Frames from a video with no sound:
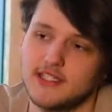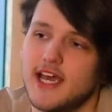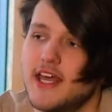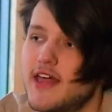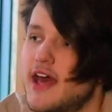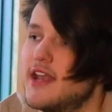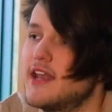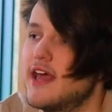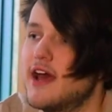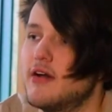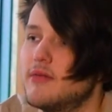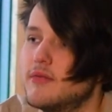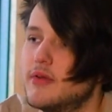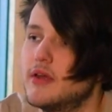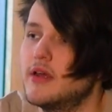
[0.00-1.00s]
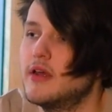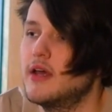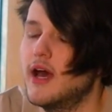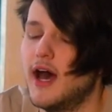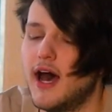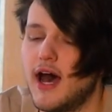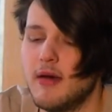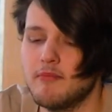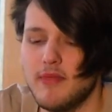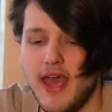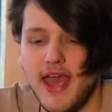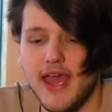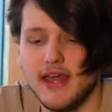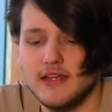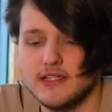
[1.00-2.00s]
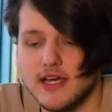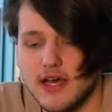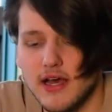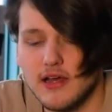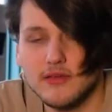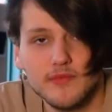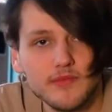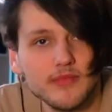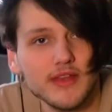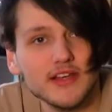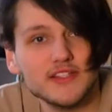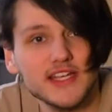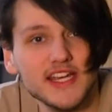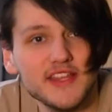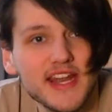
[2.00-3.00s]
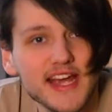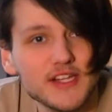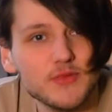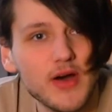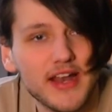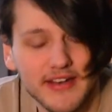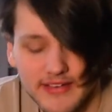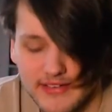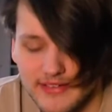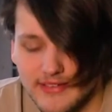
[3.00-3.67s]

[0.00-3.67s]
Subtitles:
say that now. I'll see you in the next one.